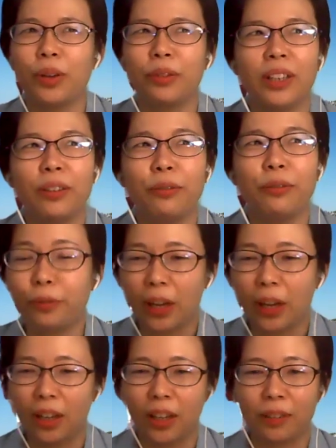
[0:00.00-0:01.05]
it was
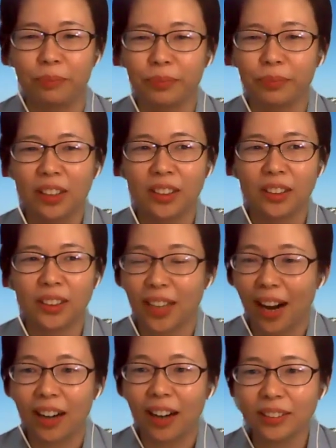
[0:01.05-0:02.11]
very
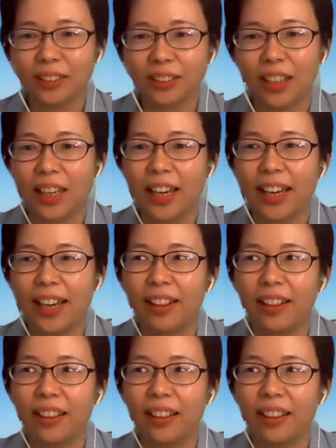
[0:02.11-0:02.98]
scarce.